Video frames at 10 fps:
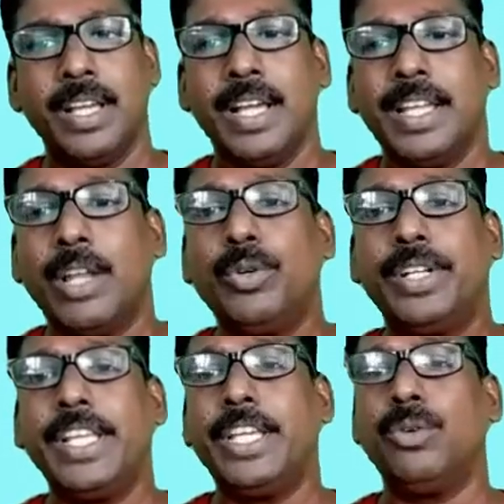
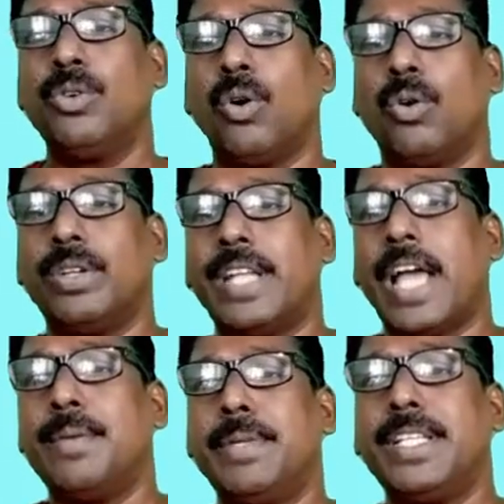Now D, you know,
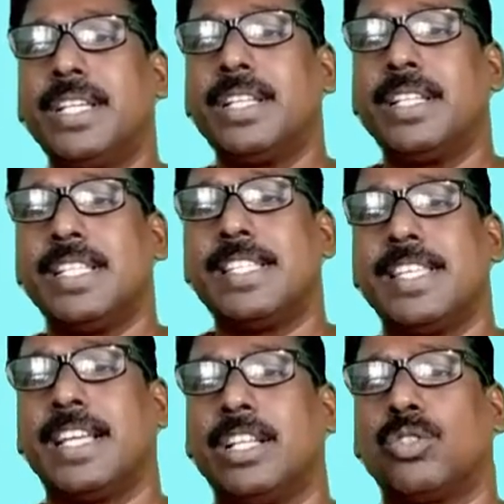diameter is
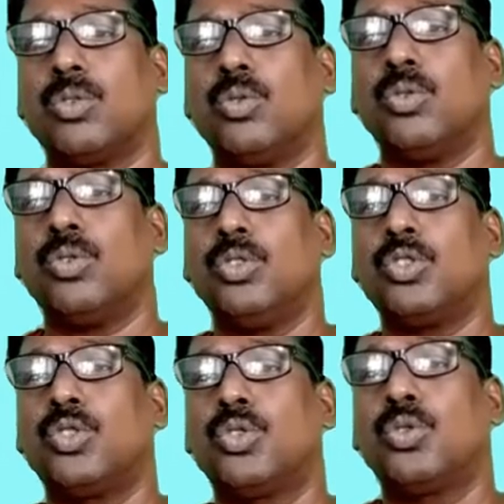equal to
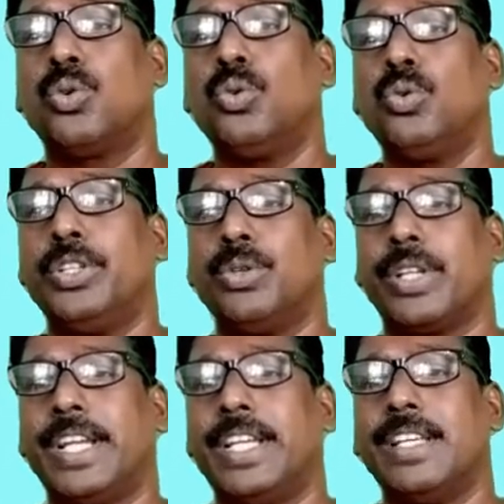2 into
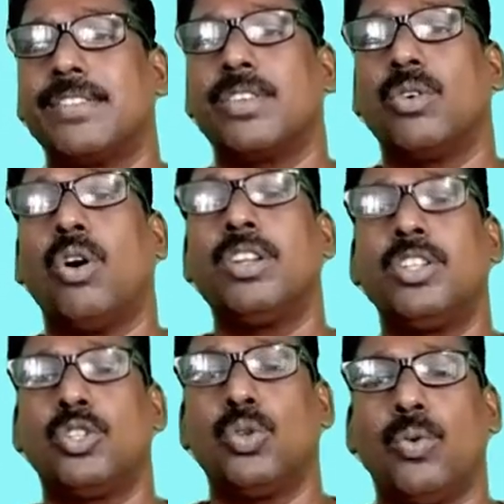radius
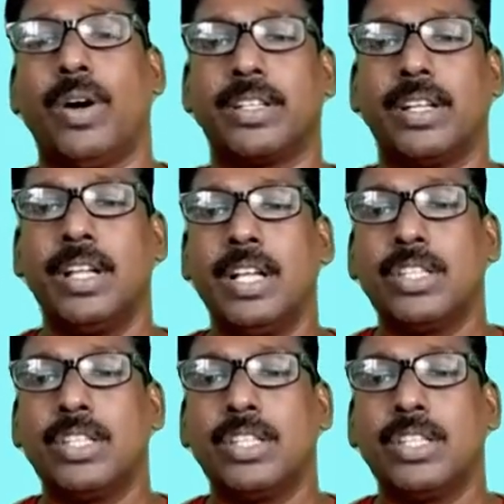or 2r.